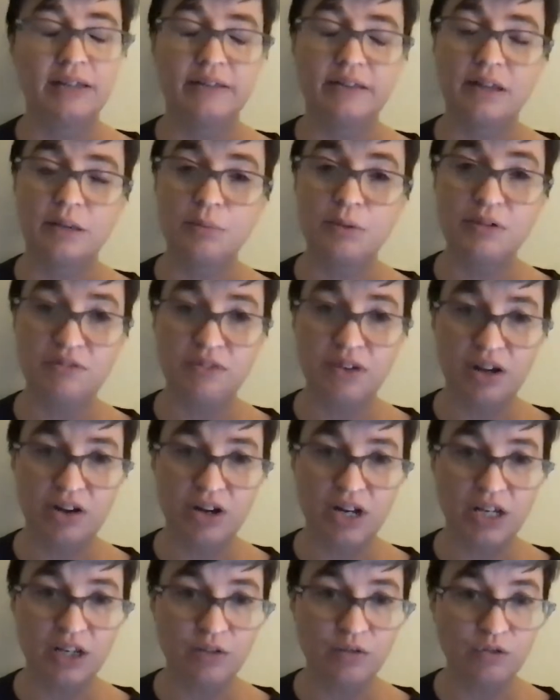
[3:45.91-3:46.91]
It can be
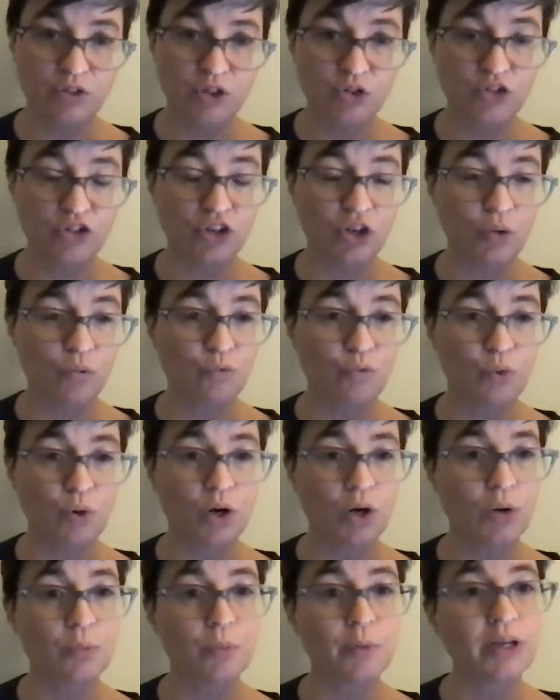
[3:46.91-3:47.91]
very confusing for
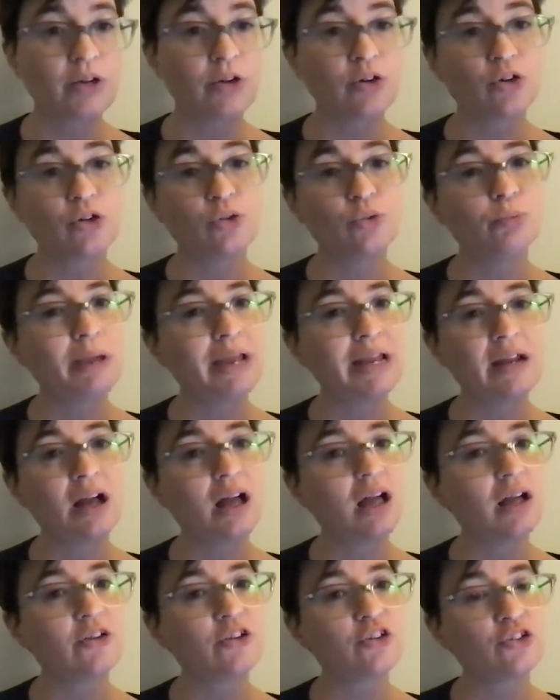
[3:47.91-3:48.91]
a reader who may
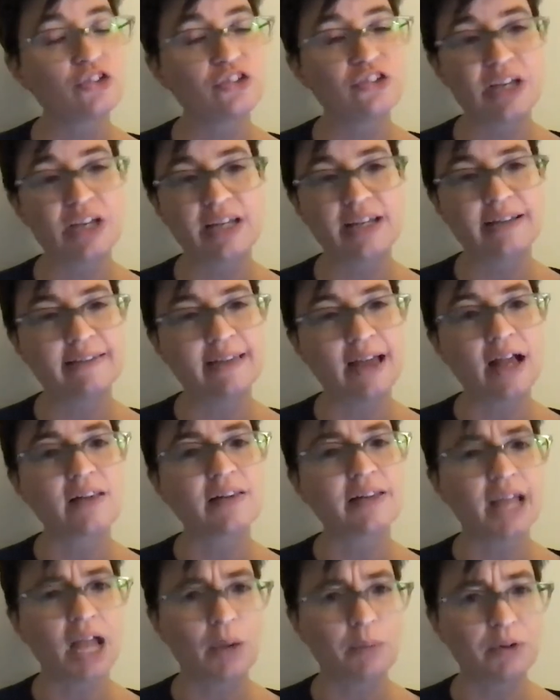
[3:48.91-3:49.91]
not understand
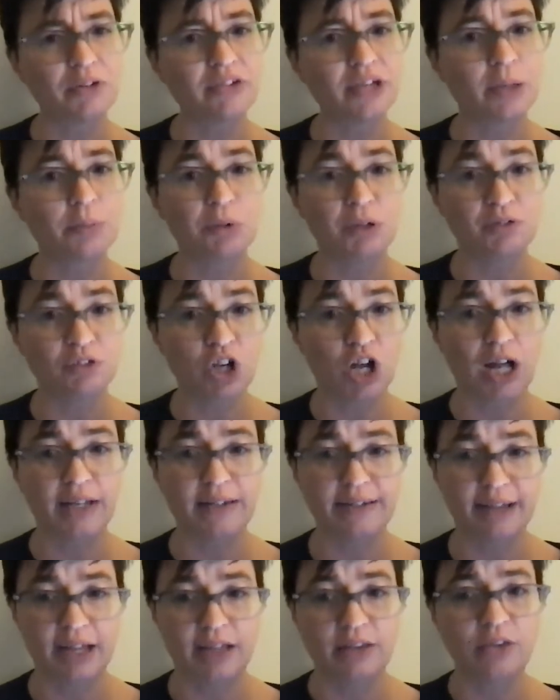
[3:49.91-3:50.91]
exactly how a table of
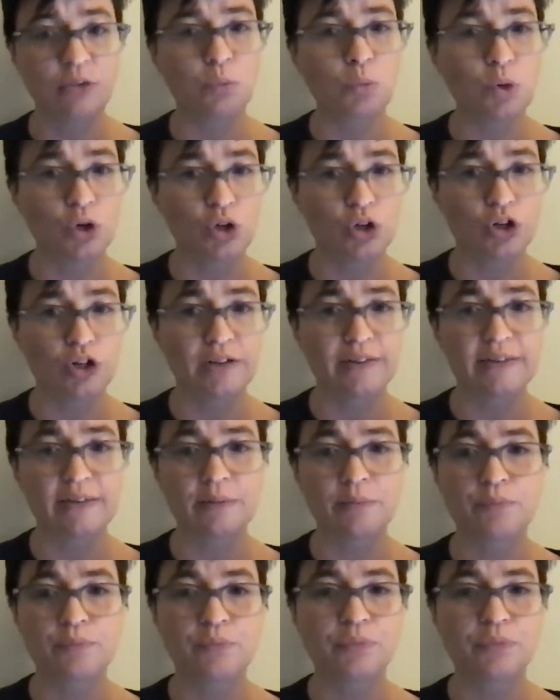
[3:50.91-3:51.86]
contents works.